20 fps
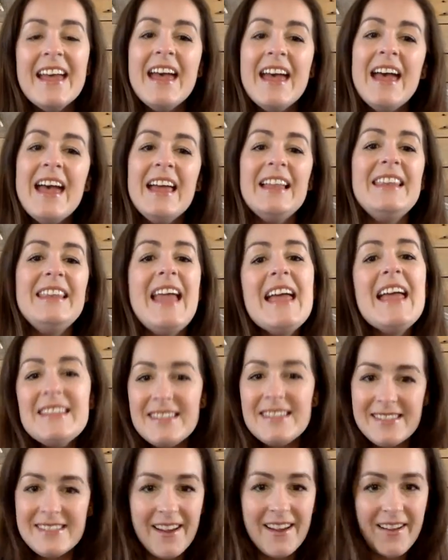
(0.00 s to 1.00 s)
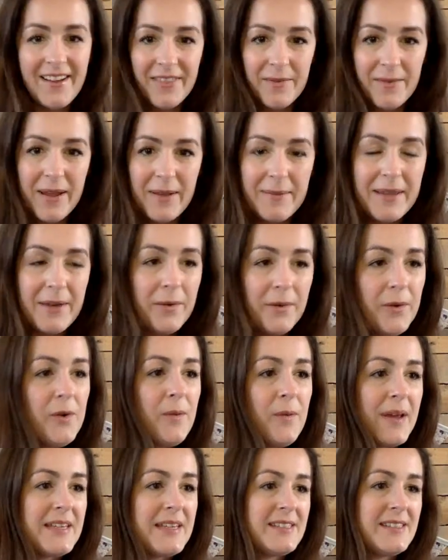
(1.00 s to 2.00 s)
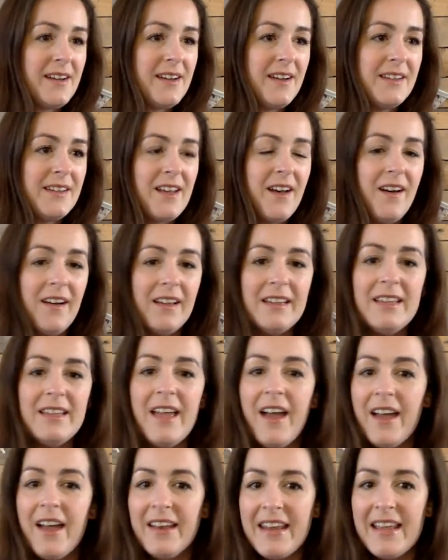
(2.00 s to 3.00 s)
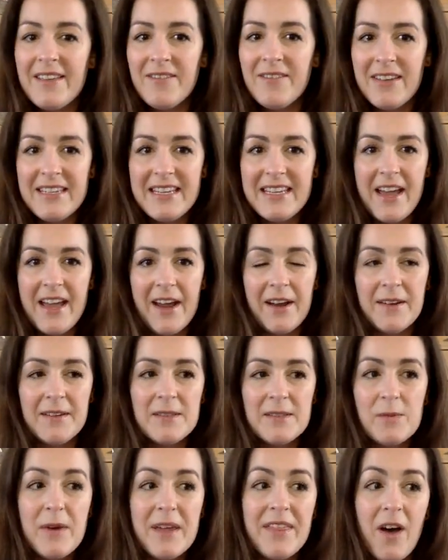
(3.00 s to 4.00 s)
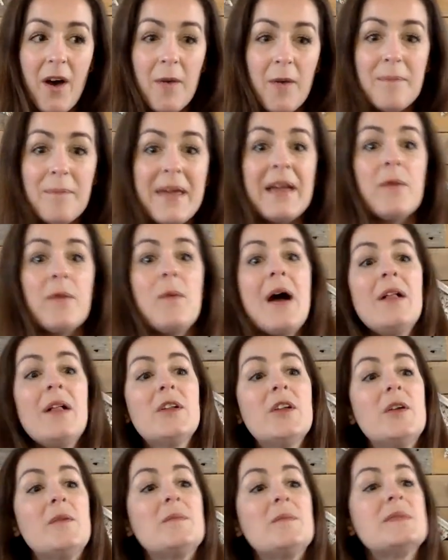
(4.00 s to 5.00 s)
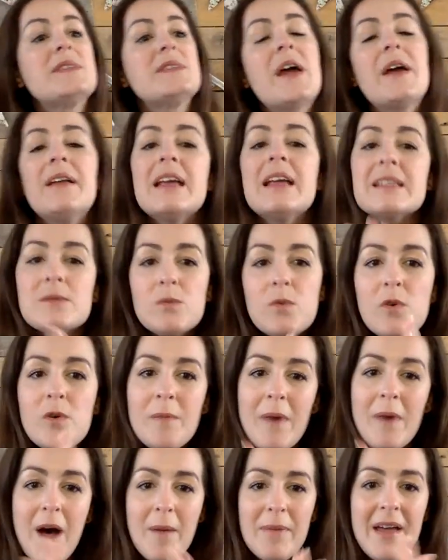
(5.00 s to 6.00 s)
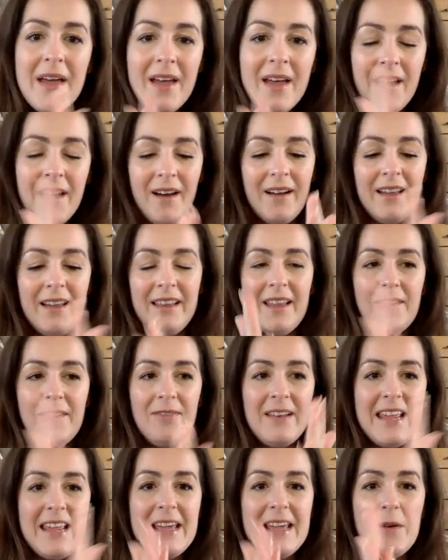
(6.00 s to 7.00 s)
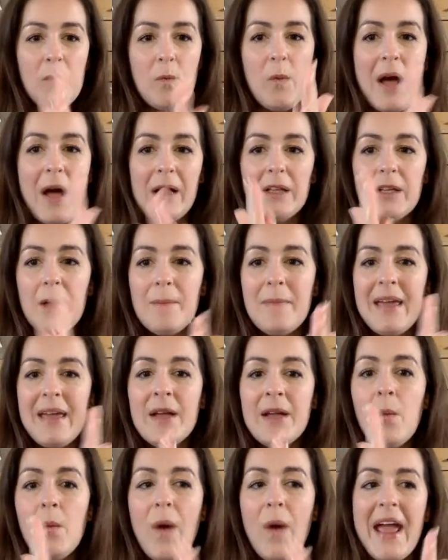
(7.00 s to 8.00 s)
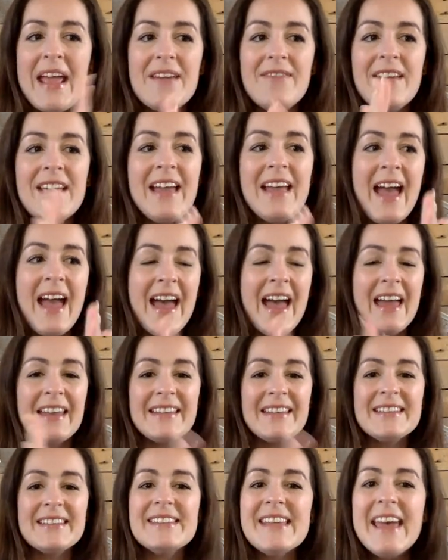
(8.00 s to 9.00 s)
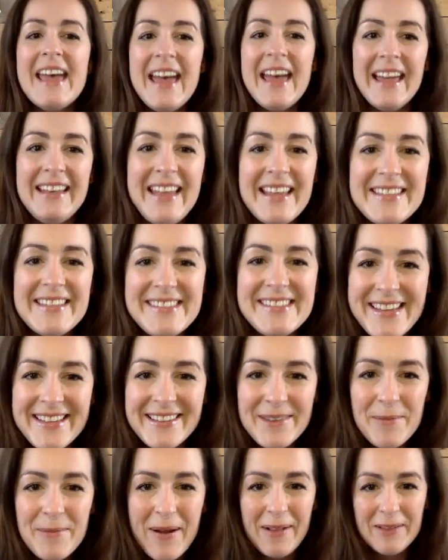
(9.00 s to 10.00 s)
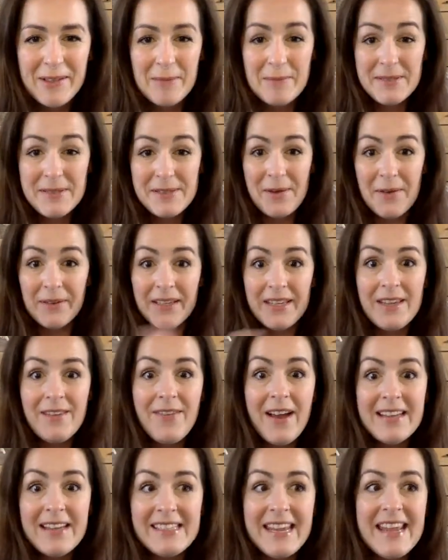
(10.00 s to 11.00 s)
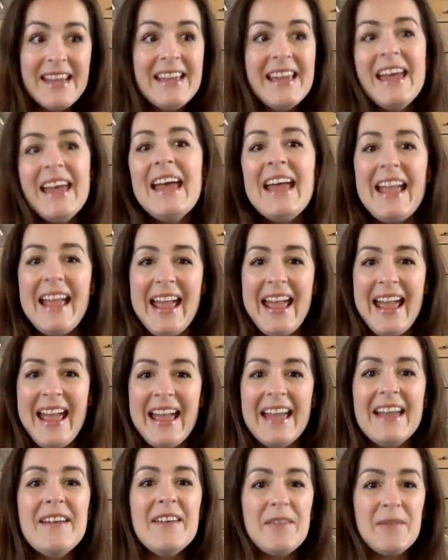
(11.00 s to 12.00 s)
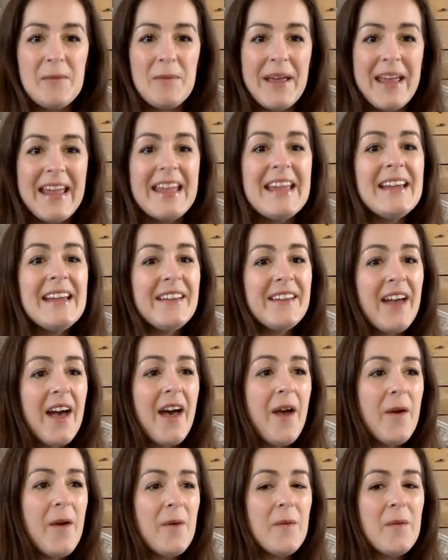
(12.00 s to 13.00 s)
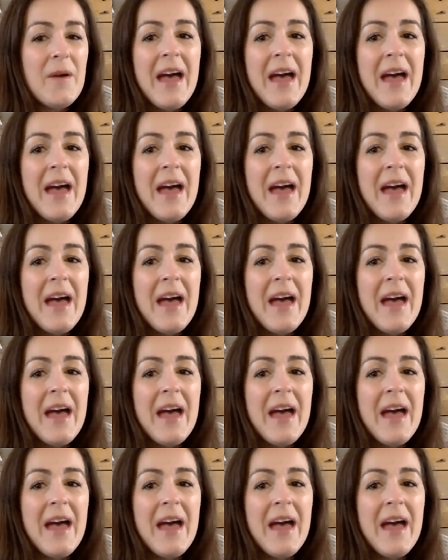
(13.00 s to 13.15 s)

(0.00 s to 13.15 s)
Let's start the way we always start our learning videos with our big welcome. So let's warm up our lovely, welcoming, waving hands and let's sing the welcome song. Are you ready? Here we go.